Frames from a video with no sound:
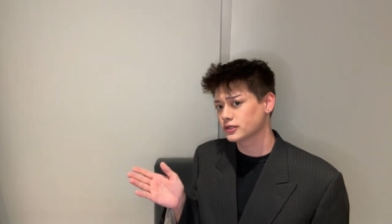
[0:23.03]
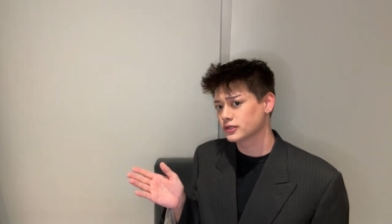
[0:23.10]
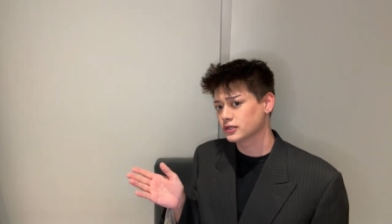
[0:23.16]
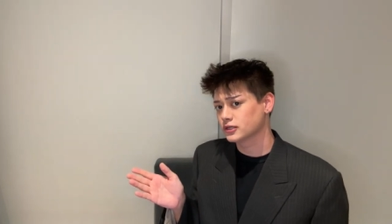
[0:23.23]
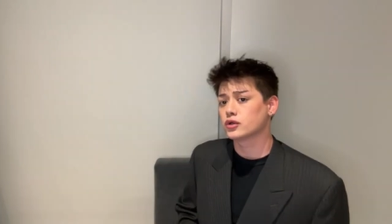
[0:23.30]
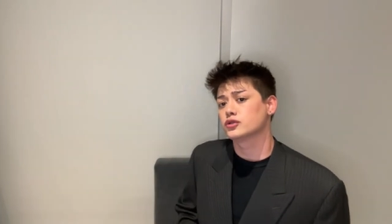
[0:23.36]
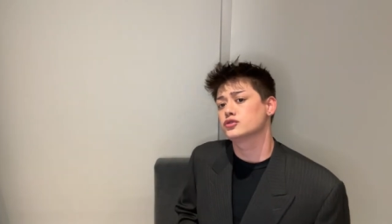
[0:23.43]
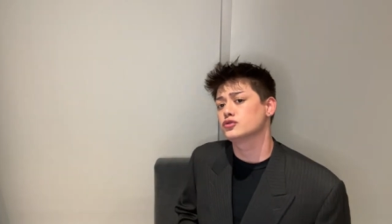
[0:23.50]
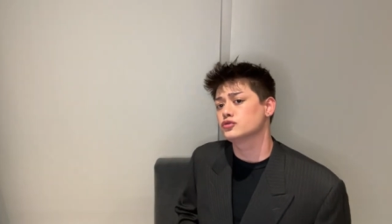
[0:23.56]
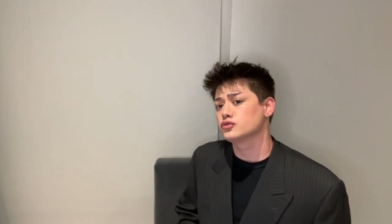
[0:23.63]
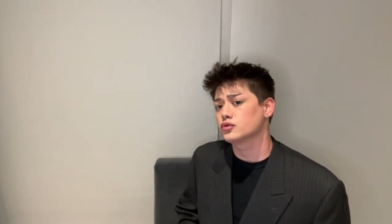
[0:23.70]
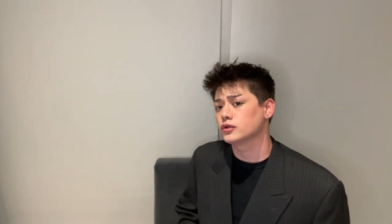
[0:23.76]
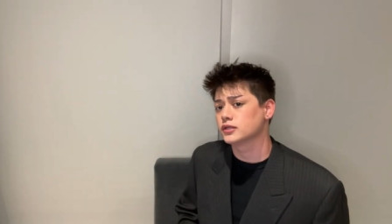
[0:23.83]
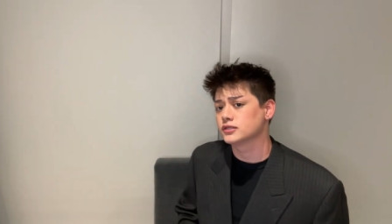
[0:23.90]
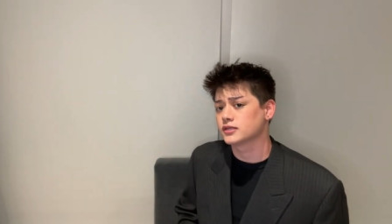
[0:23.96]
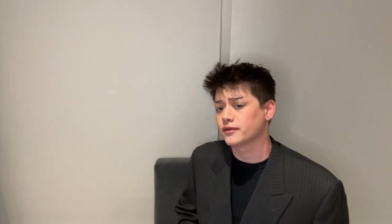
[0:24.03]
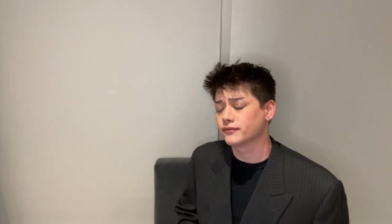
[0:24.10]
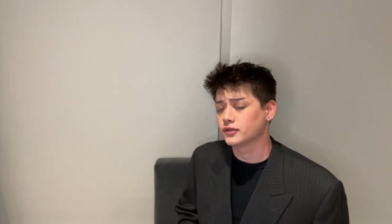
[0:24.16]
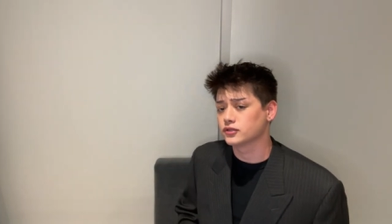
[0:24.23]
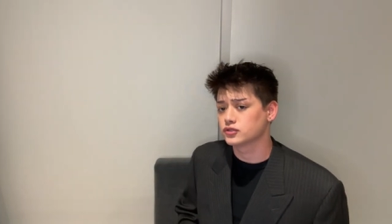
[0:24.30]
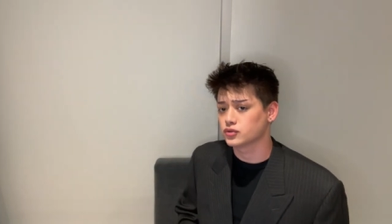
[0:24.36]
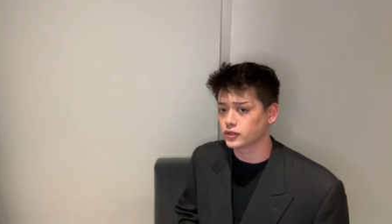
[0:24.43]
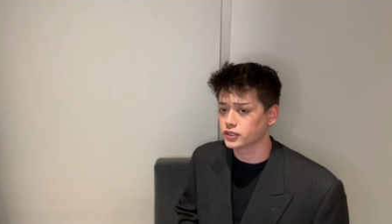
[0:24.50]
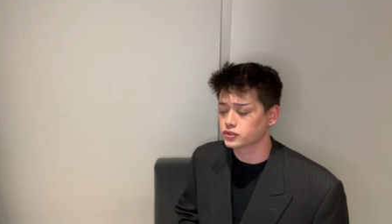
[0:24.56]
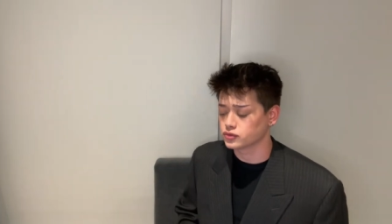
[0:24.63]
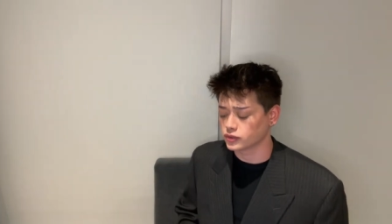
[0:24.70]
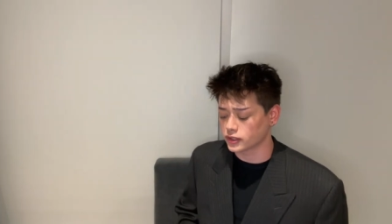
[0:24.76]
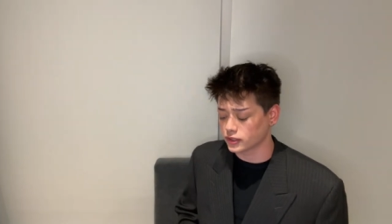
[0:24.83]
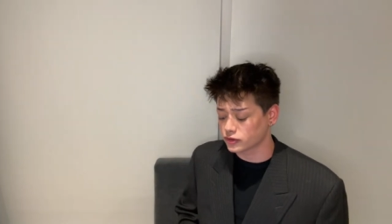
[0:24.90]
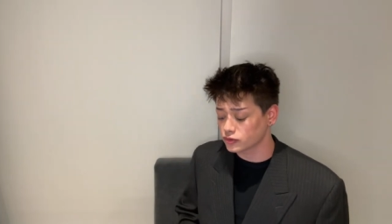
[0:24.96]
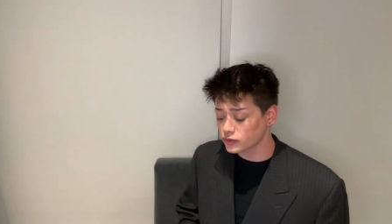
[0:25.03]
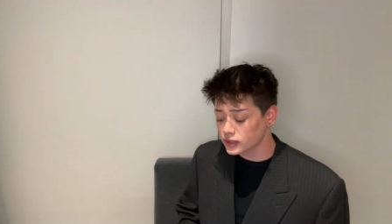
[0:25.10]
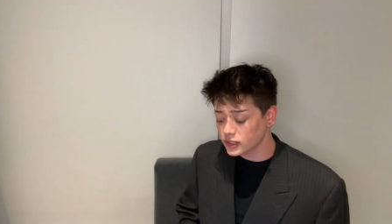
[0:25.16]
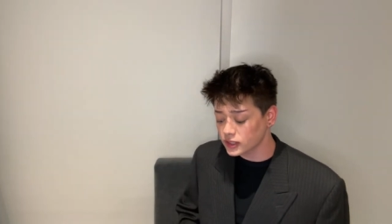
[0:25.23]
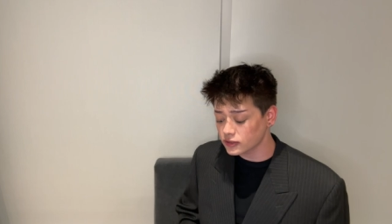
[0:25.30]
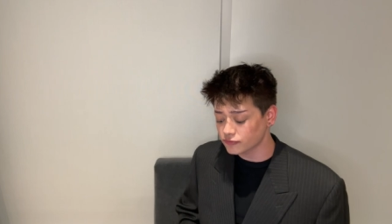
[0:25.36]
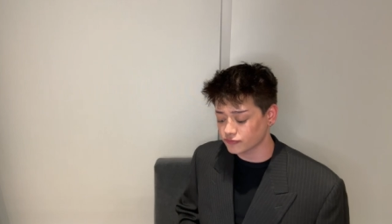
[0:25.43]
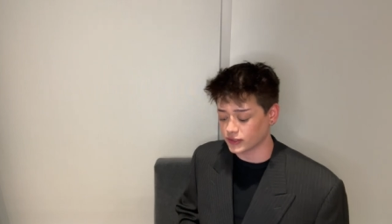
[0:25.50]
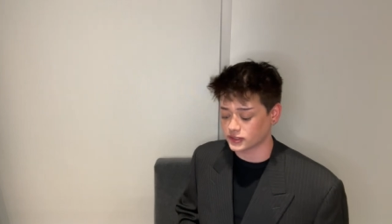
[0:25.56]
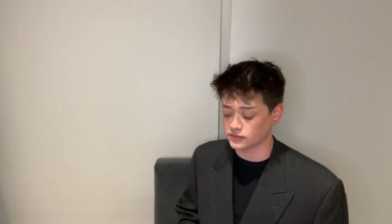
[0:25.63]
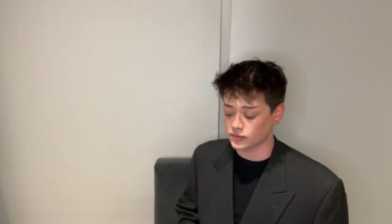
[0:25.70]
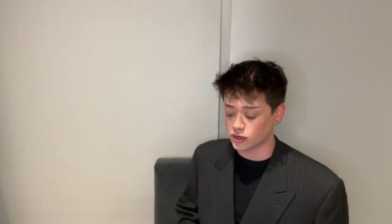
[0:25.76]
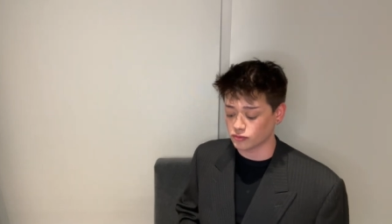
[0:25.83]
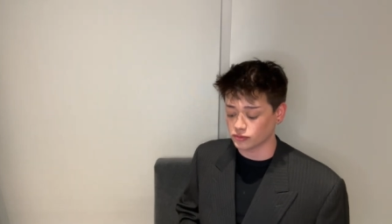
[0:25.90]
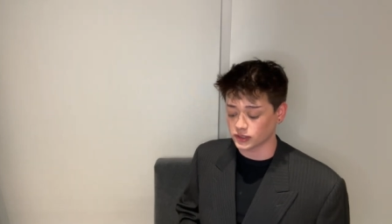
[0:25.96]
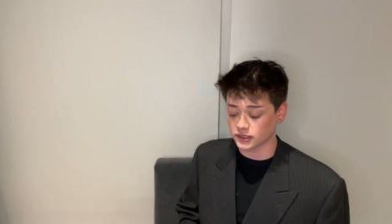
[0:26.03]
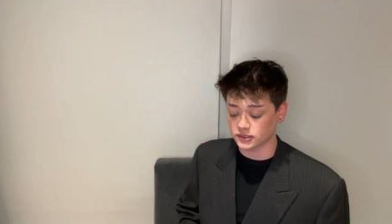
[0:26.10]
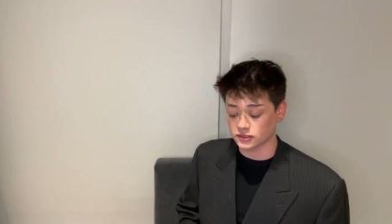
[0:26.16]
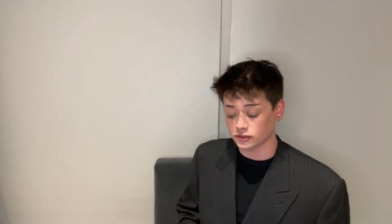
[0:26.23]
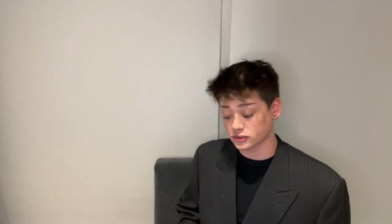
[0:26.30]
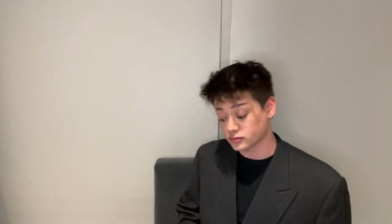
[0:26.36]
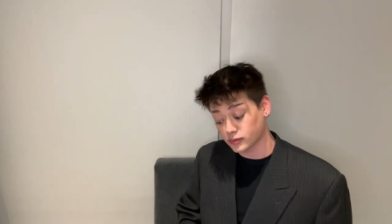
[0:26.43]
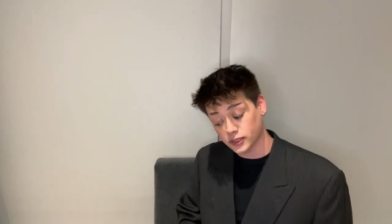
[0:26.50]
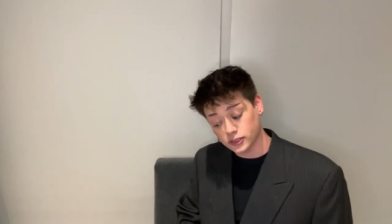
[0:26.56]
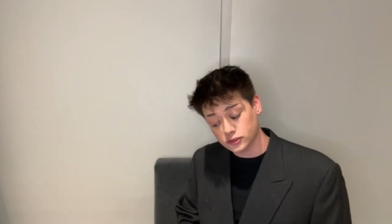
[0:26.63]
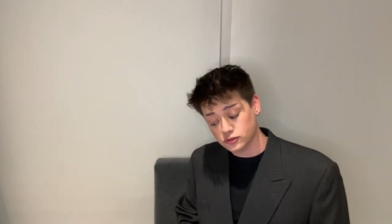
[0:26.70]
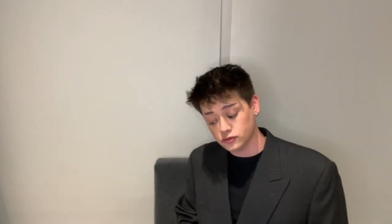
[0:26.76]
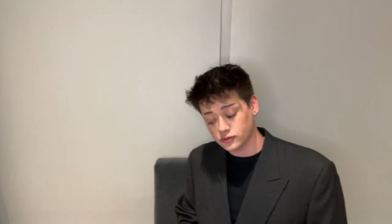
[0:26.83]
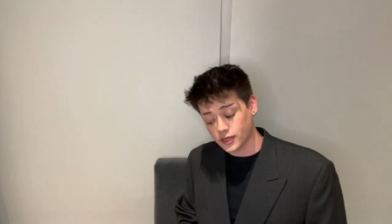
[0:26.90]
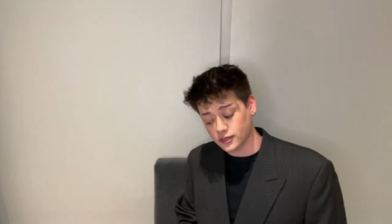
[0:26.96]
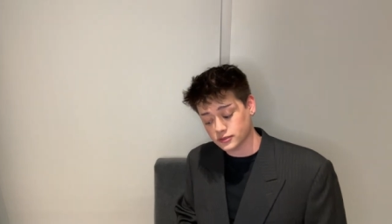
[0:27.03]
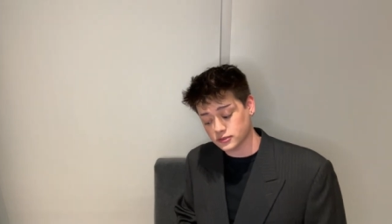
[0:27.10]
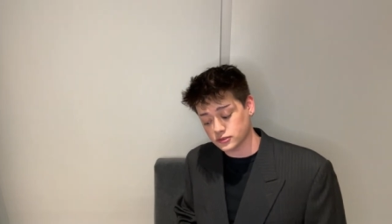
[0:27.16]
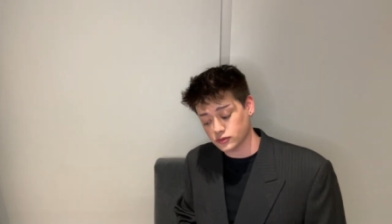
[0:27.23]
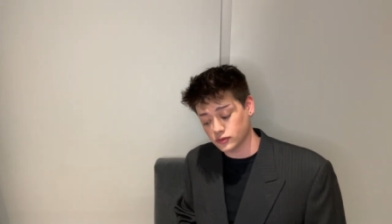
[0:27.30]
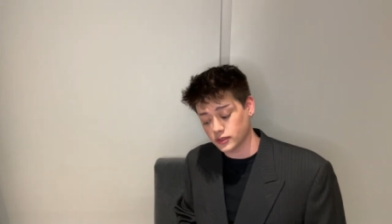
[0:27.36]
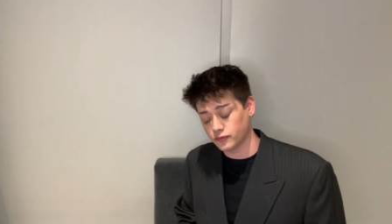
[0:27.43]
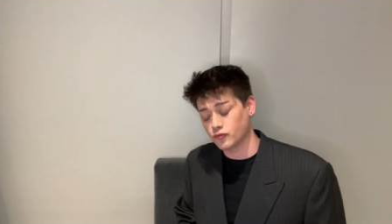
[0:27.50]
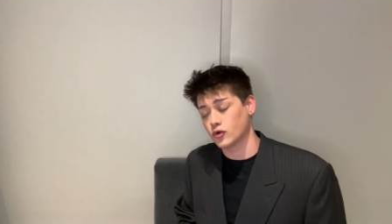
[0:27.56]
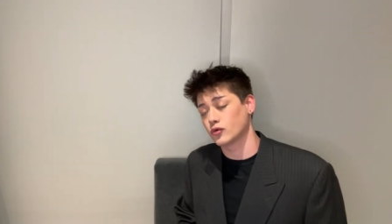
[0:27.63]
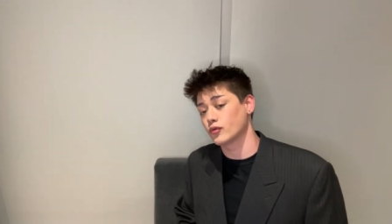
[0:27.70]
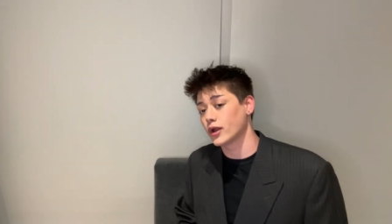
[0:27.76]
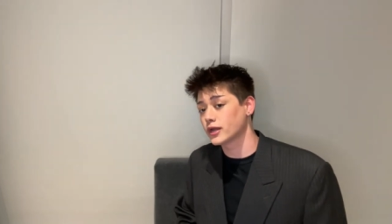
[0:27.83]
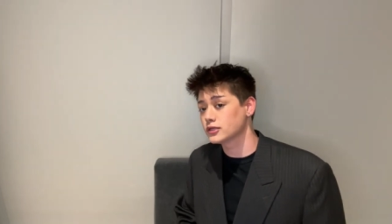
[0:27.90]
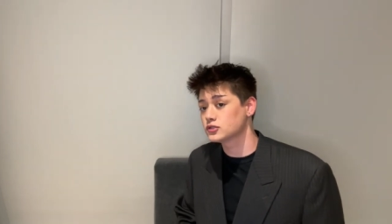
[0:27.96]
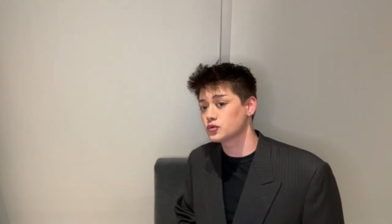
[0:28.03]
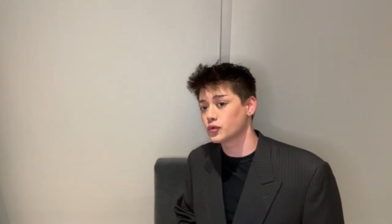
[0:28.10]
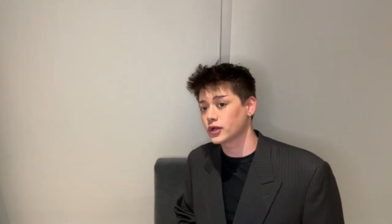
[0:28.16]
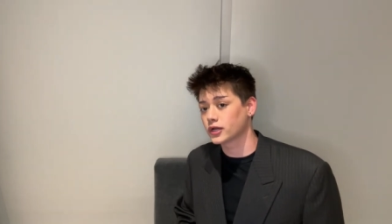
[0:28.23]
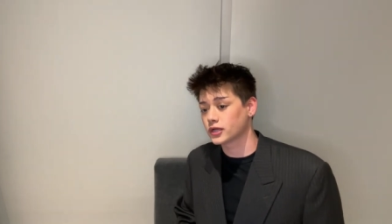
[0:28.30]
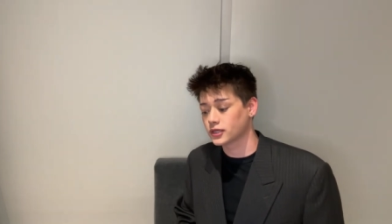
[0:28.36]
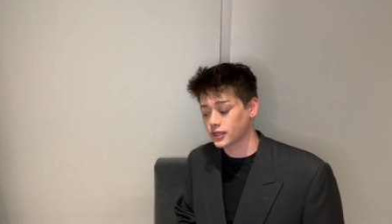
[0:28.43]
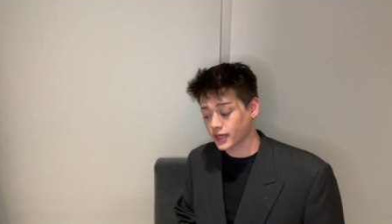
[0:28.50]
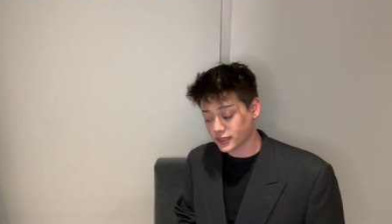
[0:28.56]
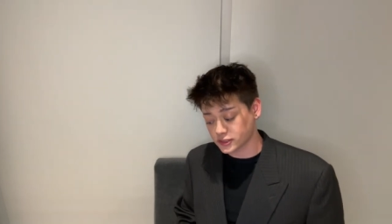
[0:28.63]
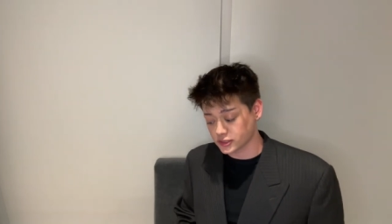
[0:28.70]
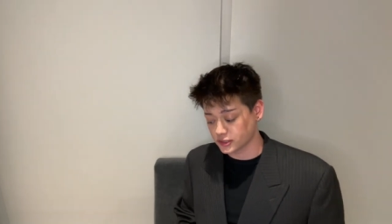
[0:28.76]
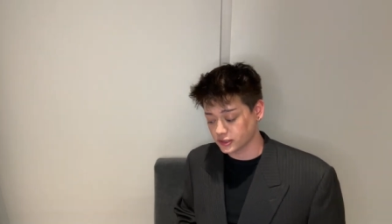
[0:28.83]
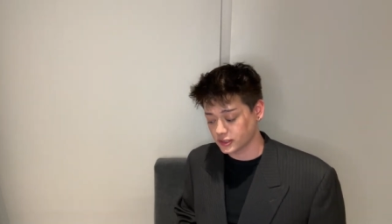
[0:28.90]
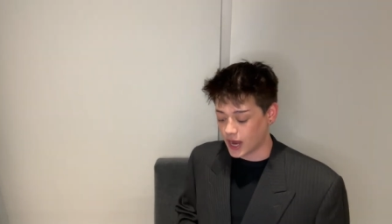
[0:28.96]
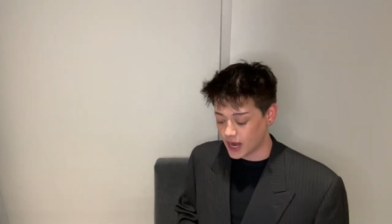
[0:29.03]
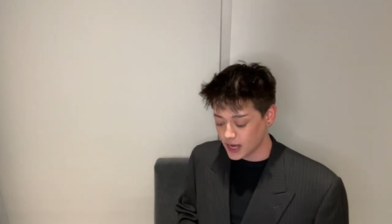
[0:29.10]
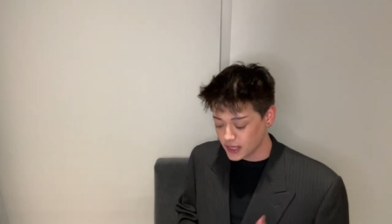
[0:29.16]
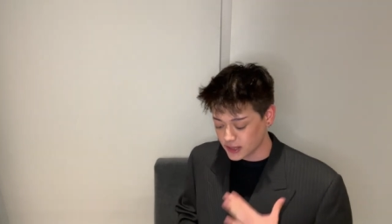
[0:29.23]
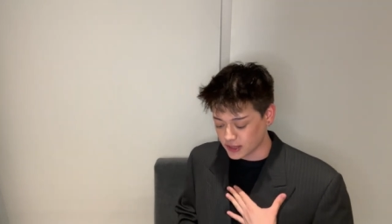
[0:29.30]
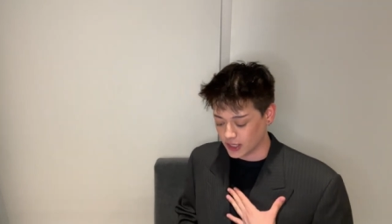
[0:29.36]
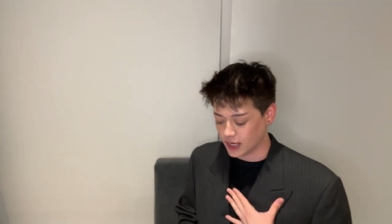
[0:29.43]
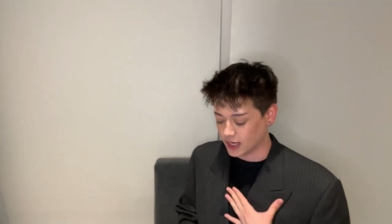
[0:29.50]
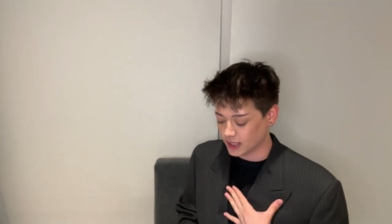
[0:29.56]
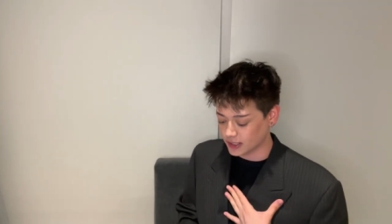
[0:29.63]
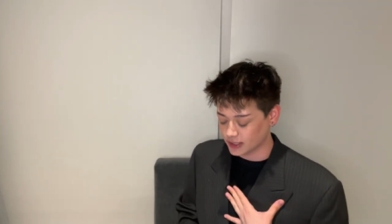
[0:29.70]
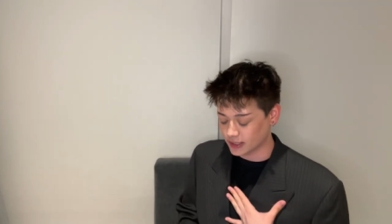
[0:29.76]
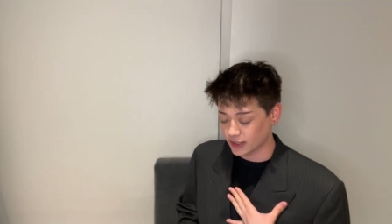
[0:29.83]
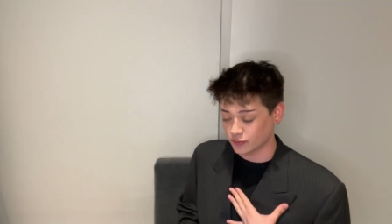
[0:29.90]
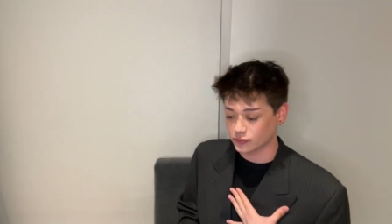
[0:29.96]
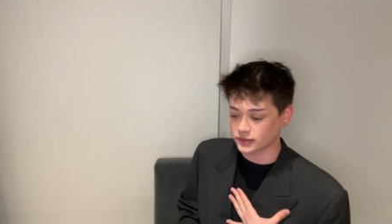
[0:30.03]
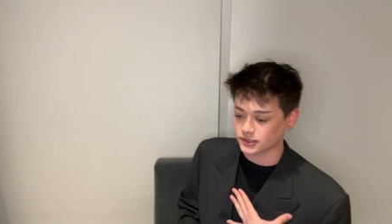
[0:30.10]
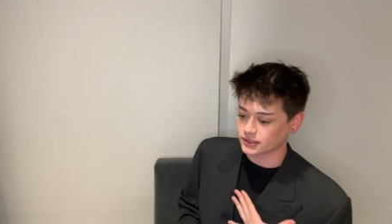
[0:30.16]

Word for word: So on June twenty-seventh, twenty twenty-three, Vetements released their spring two thousand twenty-four ready-to-wear collection. I thought it was